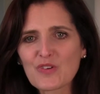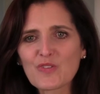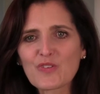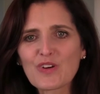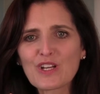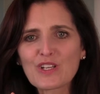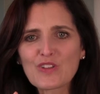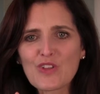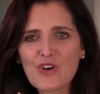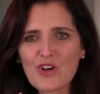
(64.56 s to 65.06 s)

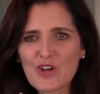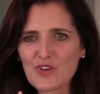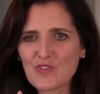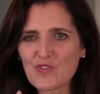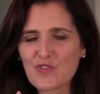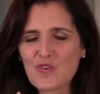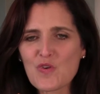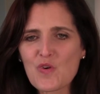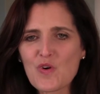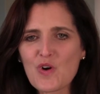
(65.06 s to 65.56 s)
we look
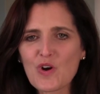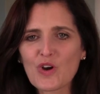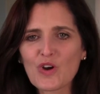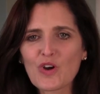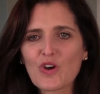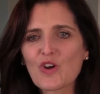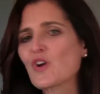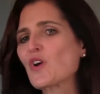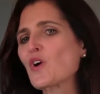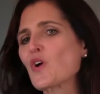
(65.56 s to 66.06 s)

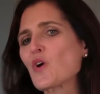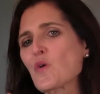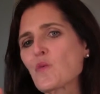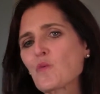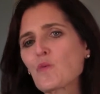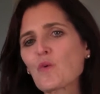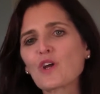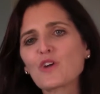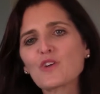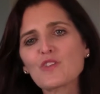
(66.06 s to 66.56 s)
for
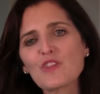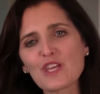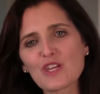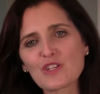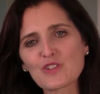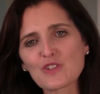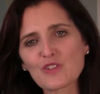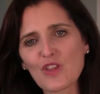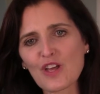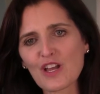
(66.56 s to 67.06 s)
what are the
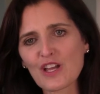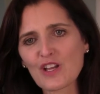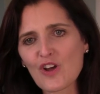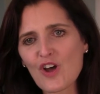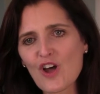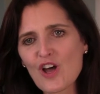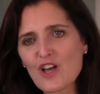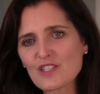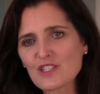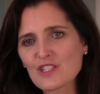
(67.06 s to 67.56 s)
underlying
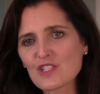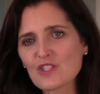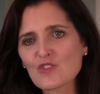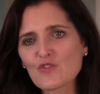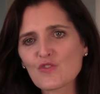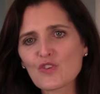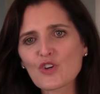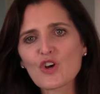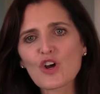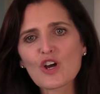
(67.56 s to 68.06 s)
causes
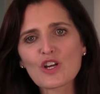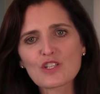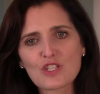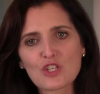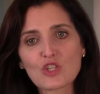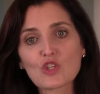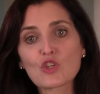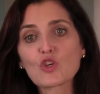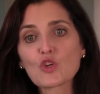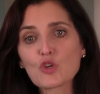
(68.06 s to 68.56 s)
for
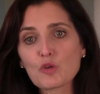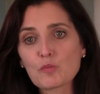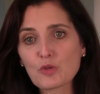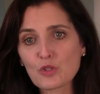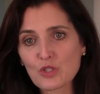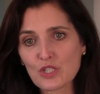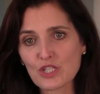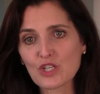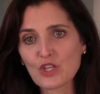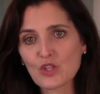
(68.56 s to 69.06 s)
causing your
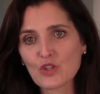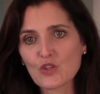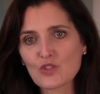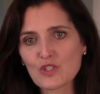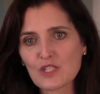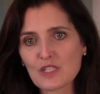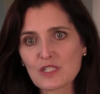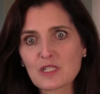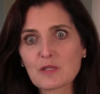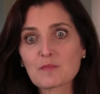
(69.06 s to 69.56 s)
particular
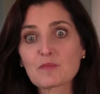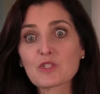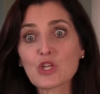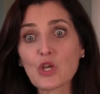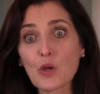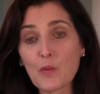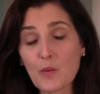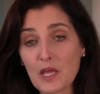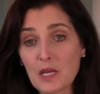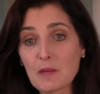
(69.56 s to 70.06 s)
system to
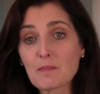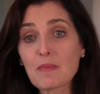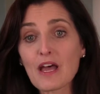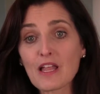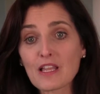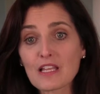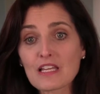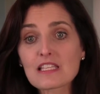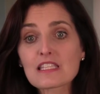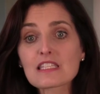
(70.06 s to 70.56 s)
go out of
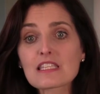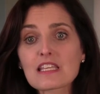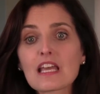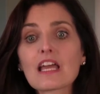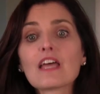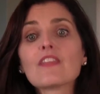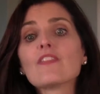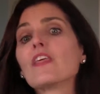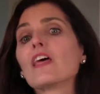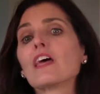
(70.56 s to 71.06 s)
balance
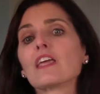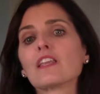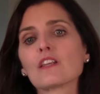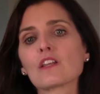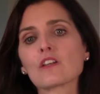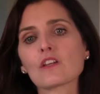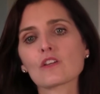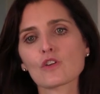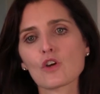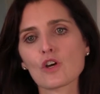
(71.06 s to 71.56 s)
and
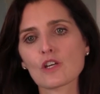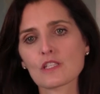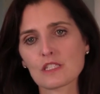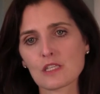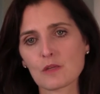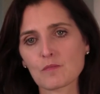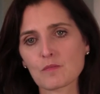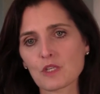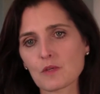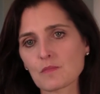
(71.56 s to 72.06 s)
then cause
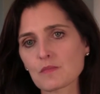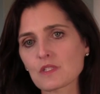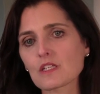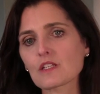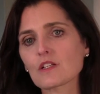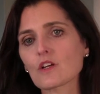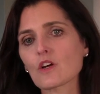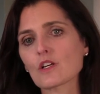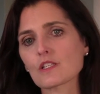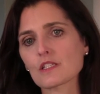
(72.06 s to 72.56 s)
symptoms
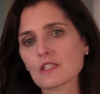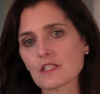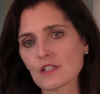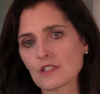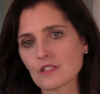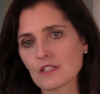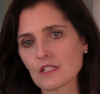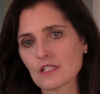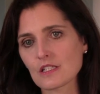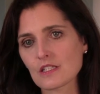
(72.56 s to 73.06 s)
and cause
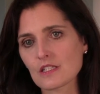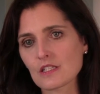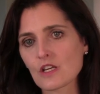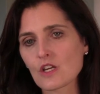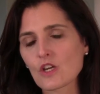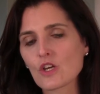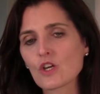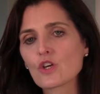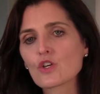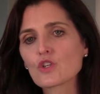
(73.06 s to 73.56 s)
illness.
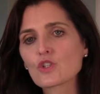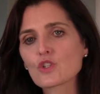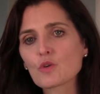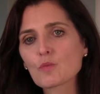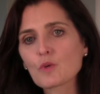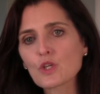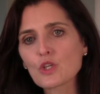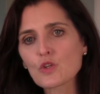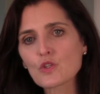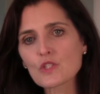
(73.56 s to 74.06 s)
So
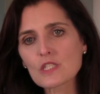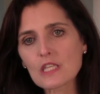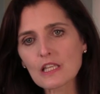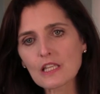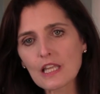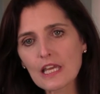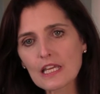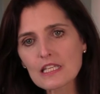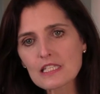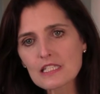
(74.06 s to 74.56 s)
we use the
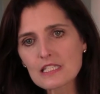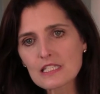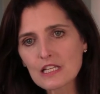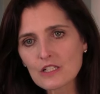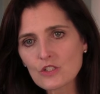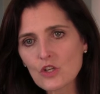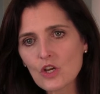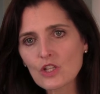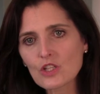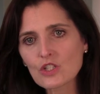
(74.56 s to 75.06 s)
latest
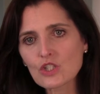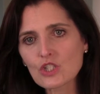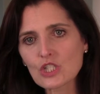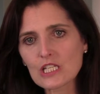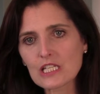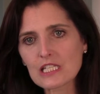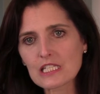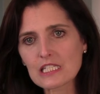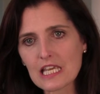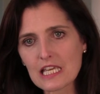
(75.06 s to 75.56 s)

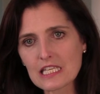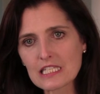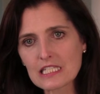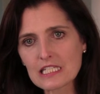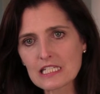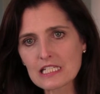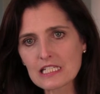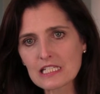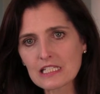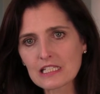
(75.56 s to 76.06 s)
technology in
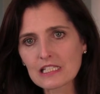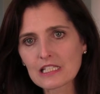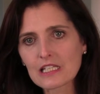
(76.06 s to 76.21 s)
testing,